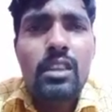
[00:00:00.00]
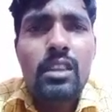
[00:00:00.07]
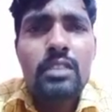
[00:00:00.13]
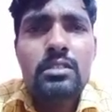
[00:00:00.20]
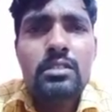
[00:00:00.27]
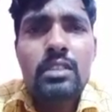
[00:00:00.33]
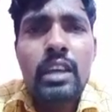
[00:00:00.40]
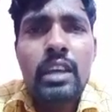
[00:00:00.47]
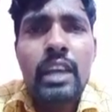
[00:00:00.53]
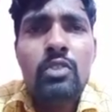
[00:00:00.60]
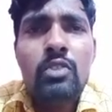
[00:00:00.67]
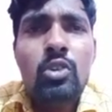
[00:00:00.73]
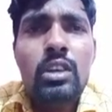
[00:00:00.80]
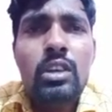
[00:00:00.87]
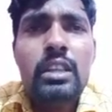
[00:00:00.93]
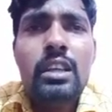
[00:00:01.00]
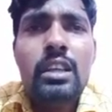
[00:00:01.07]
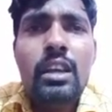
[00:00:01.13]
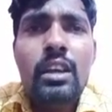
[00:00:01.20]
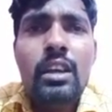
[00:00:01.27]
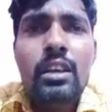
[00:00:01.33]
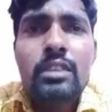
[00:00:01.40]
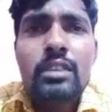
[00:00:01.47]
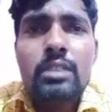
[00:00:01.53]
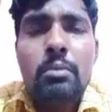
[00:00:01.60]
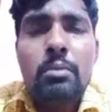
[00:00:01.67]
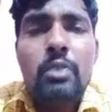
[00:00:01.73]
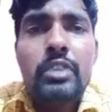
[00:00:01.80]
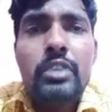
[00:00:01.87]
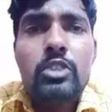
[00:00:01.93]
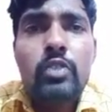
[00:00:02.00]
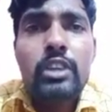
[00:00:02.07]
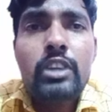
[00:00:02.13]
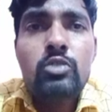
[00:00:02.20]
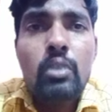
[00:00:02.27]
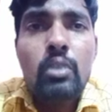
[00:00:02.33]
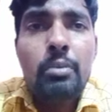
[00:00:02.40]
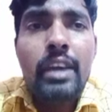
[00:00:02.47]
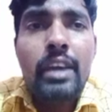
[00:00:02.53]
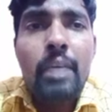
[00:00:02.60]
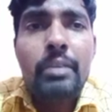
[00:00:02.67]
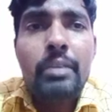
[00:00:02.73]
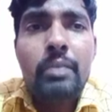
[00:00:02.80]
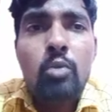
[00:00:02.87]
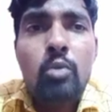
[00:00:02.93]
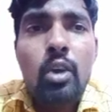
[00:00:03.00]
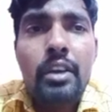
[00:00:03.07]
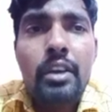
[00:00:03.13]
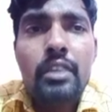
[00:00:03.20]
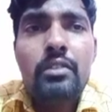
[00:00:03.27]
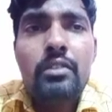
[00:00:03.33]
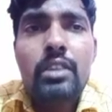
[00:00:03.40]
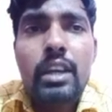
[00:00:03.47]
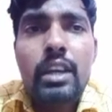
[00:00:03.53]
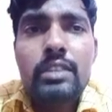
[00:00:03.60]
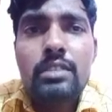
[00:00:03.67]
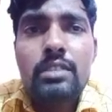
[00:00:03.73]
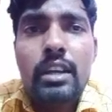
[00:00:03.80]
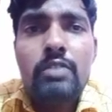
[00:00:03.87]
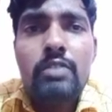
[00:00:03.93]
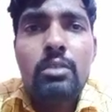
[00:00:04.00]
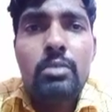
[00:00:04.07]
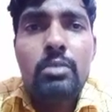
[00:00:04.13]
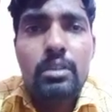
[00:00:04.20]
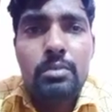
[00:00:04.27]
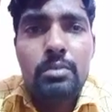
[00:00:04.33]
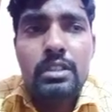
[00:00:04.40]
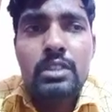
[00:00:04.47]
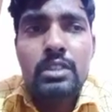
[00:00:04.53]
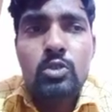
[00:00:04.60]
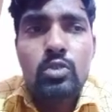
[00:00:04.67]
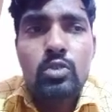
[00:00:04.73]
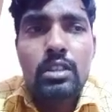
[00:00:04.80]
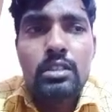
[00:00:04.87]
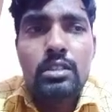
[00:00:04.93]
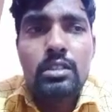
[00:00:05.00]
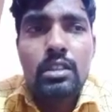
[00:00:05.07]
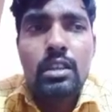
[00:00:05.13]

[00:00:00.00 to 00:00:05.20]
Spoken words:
Then only some of the earthquakes will be happening. Point out that slide will be represented to us.